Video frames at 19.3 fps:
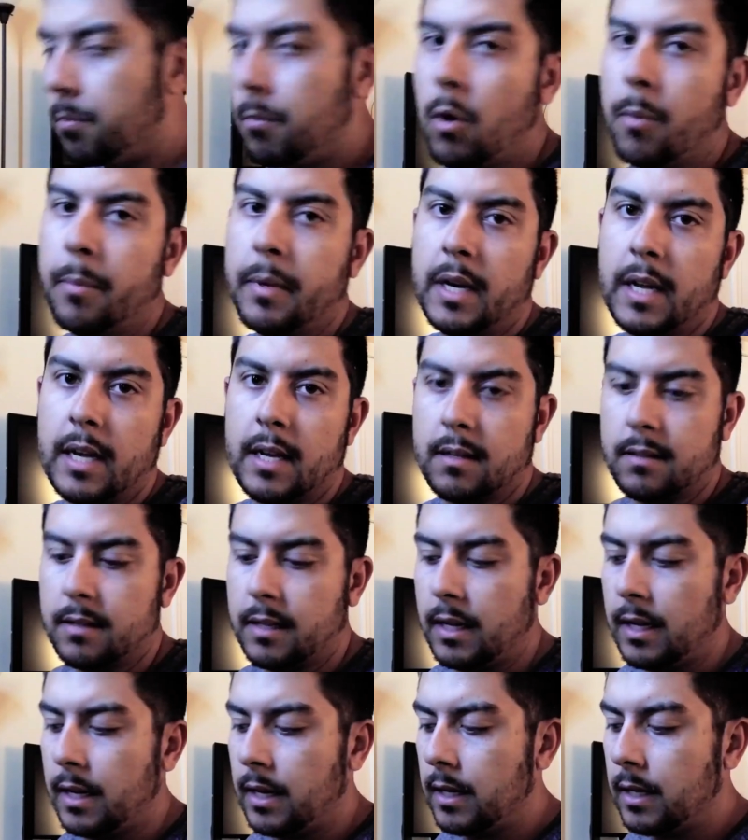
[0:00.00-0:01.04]
Moment
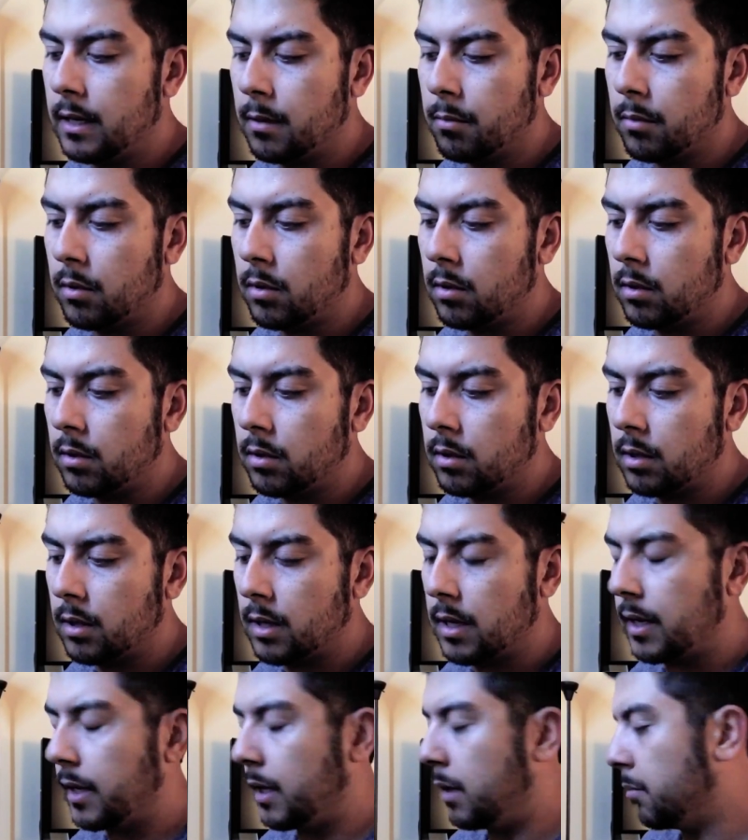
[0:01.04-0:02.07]
has a gimbal,
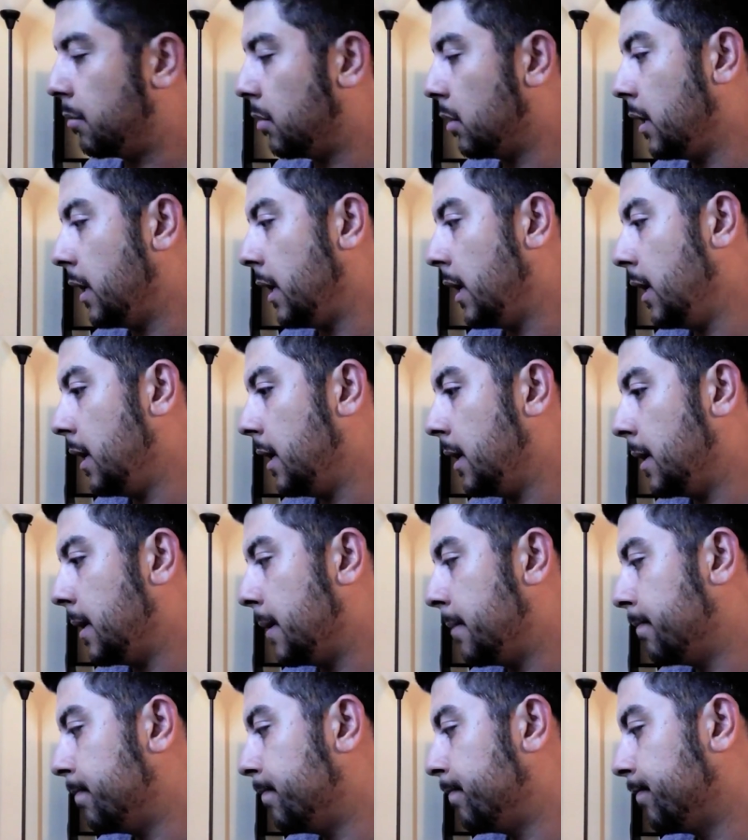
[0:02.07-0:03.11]
or not a gimbal,
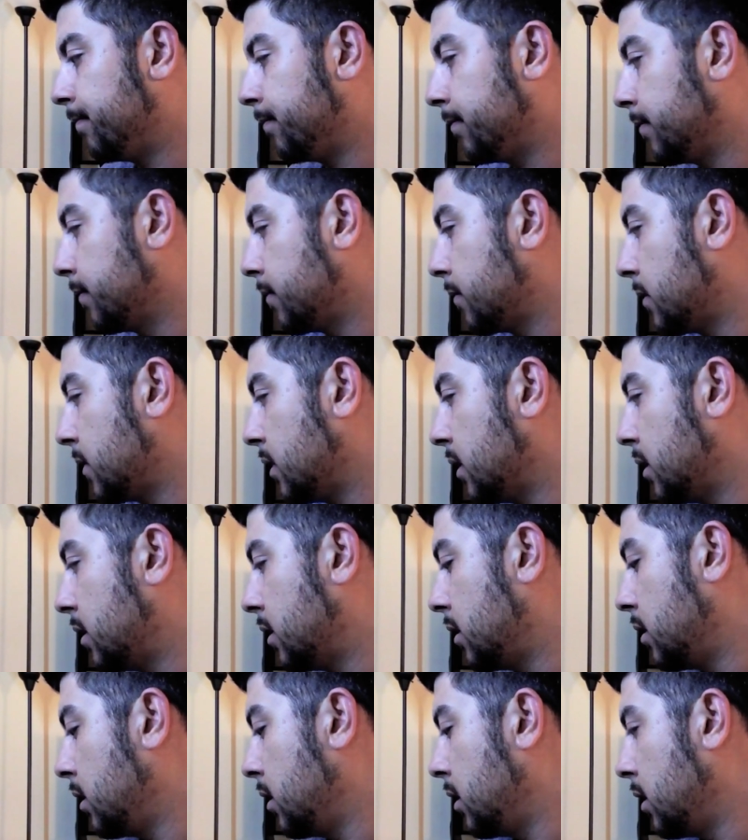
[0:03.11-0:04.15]
a
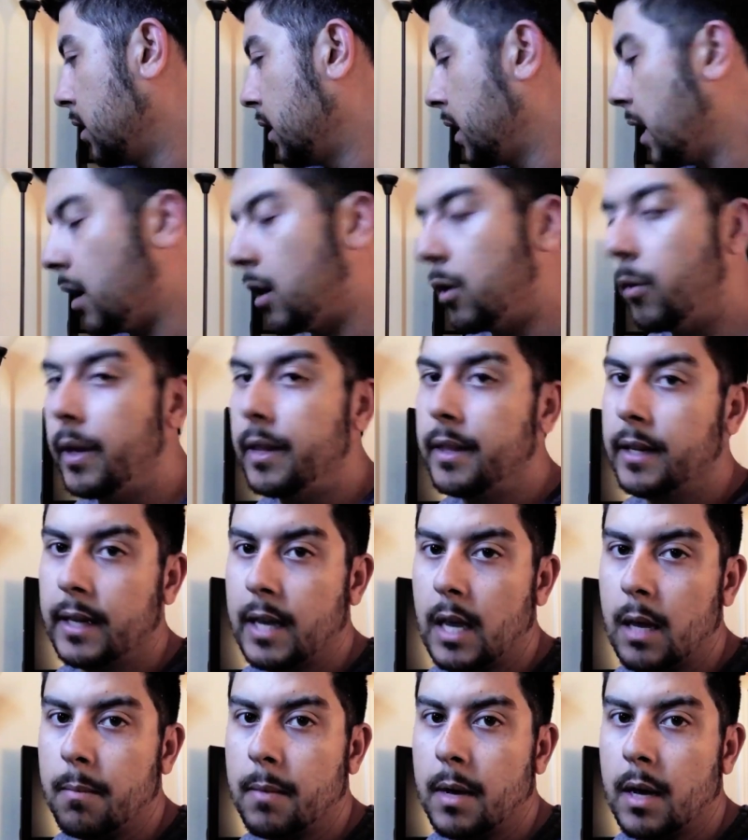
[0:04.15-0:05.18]
counterweight
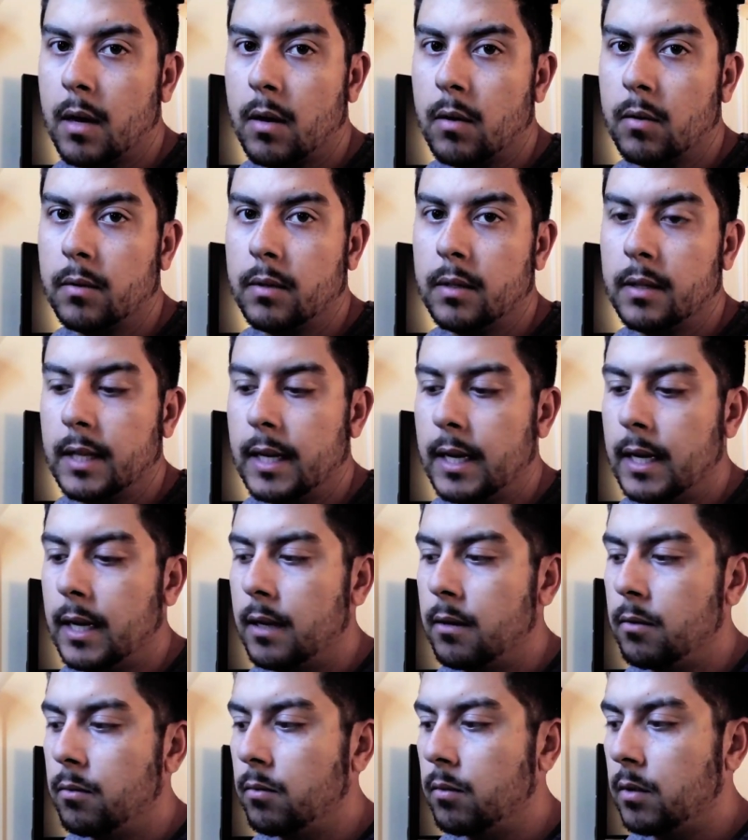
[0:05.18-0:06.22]
that came out
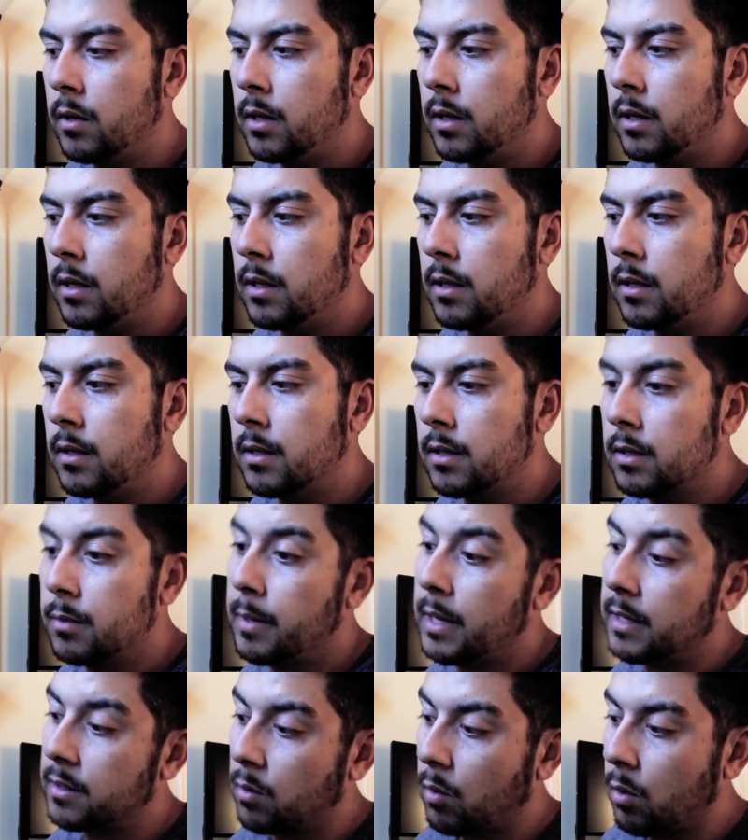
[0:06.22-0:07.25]
that I was
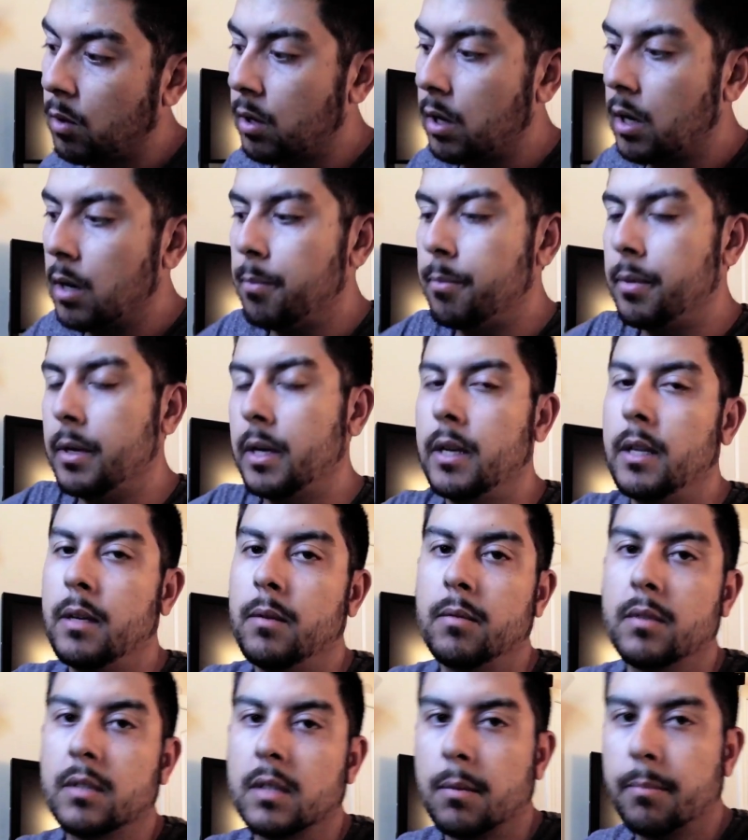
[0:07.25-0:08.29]
about to order it, but
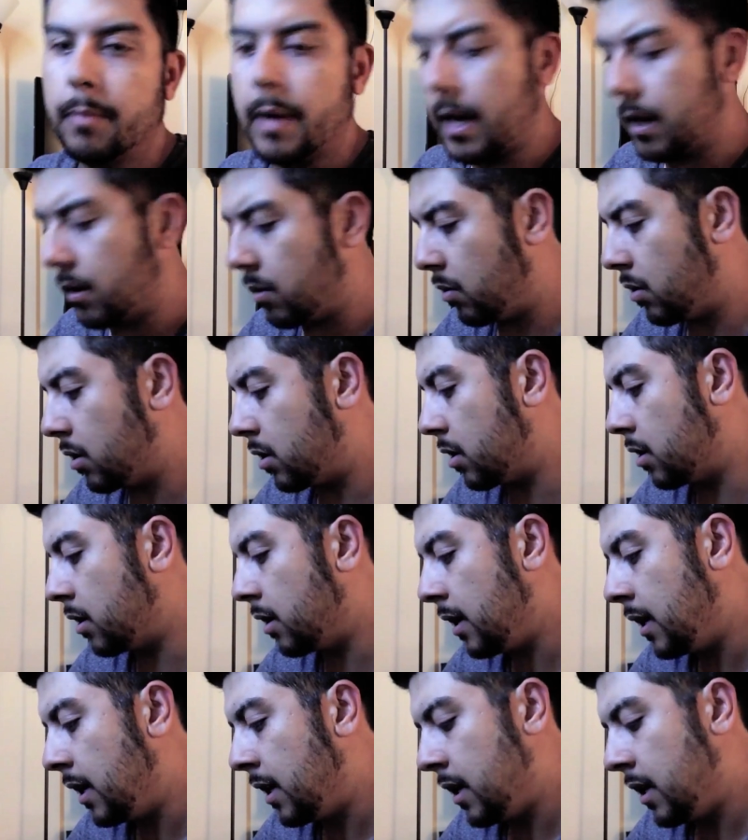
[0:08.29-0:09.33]
it was on back order.